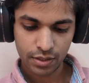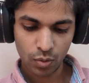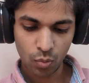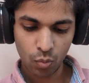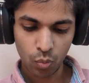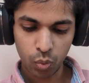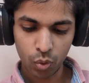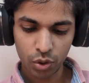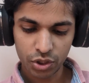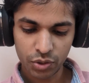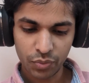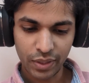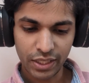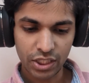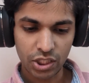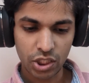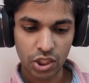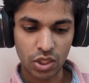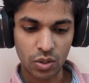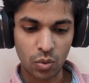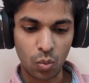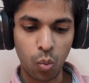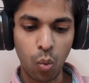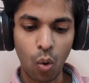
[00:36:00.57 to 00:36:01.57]
what do we
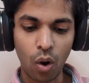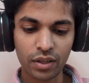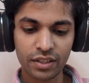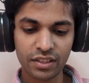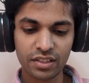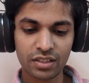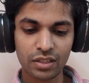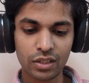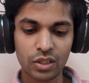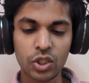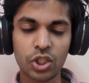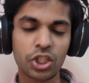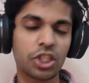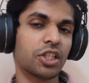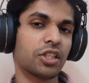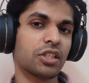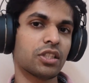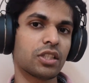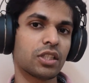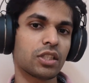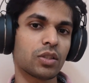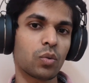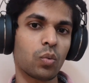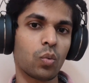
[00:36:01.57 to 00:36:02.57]
do? What are the
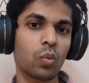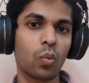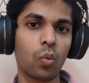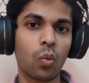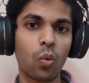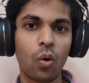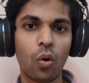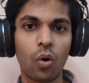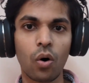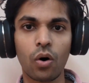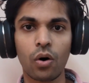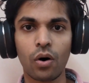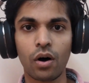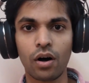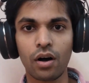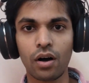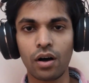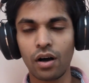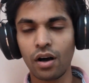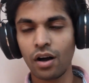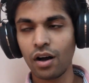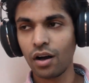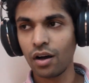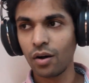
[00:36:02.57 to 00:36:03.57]
solutions?
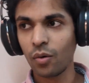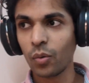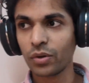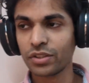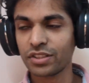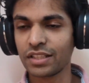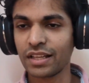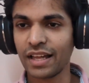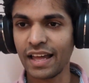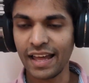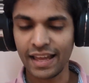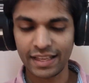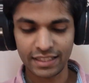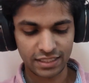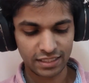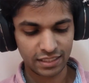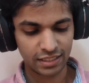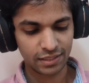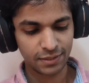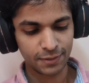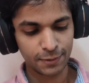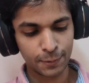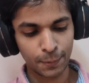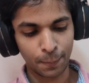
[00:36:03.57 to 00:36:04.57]
What's ahead?
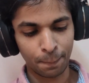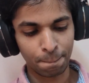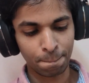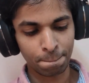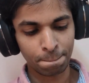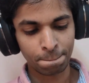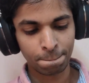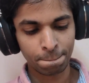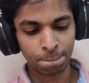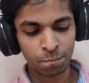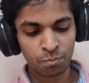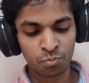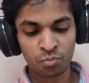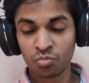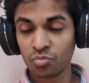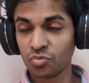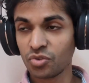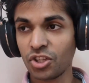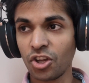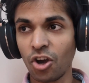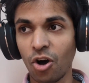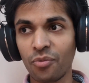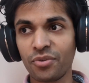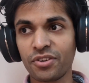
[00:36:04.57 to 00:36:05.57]

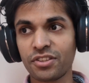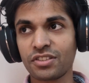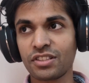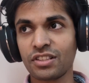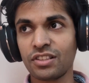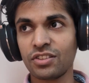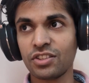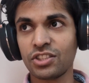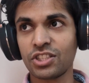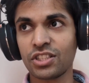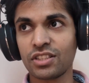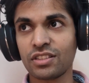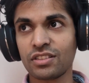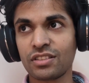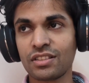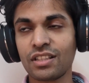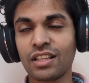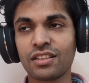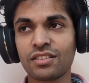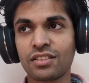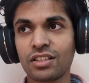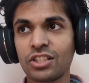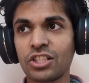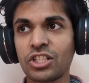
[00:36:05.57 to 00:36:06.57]
The obvious solutions,
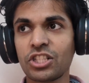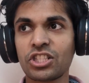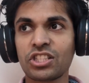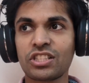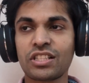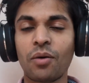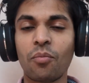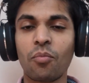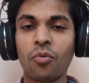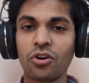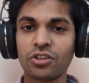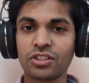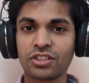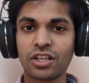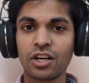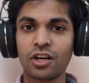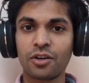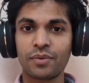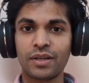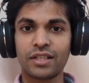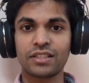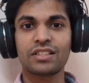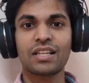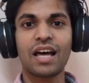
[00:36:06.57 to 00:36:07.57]
the solutions that most
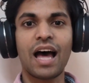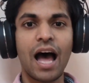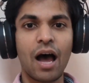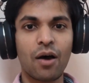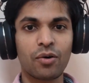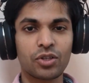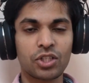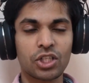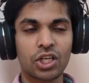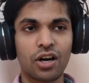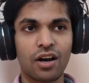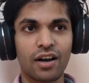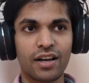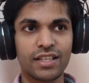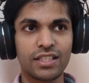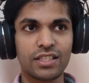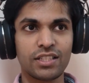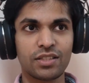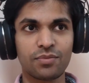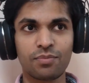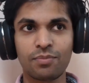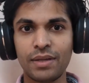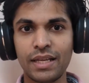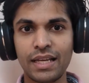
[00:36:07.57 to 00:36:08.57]
governments have tried,
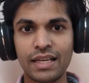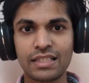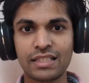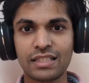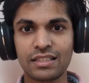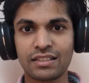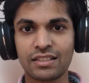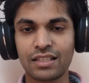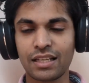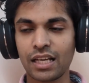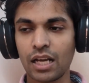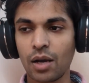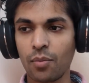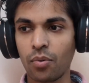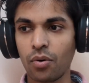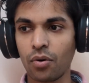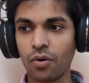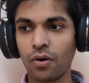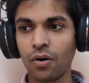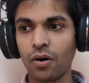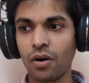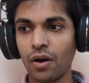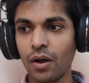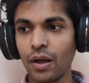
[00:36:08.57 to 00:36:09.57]
be it in
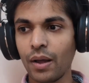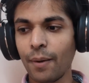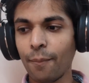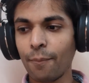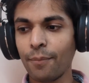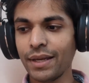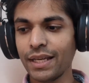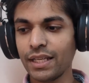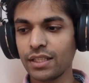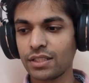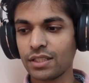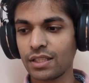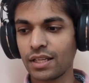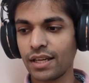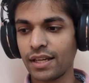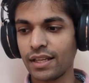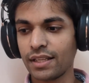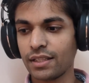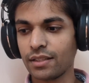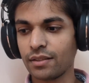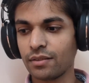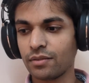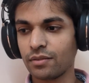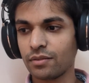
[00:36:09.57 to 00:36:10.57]
Singapore, be it
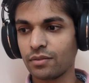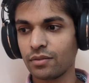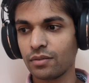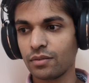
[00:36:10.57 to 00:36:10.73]
in